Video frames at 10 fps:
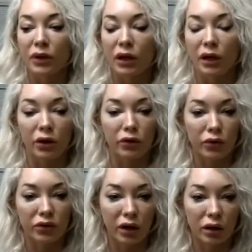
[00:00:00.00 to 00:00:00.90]
Here in
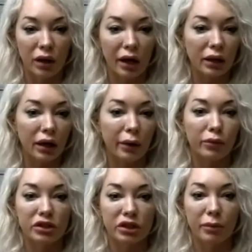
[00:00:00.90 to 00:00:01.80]
North Carolina, I'm
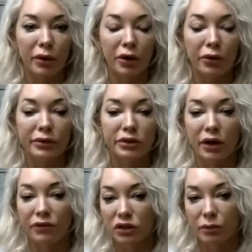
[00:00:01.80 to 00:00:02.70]
with Jimmo.
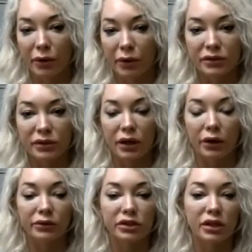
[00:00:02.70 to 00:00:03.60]
Jeff Jimmo is the
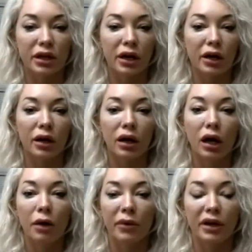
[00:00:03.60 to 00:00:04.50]
coach there.
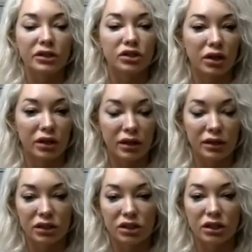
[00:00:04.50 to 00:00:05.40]
My strength
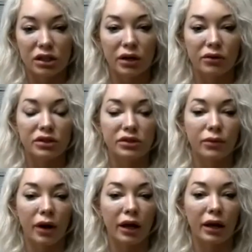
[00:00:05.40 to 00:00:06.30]
conditioning coach is
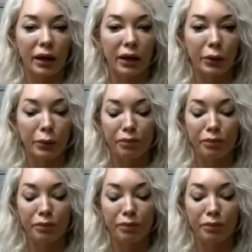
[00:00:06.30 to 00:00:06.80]
Ryan Helm.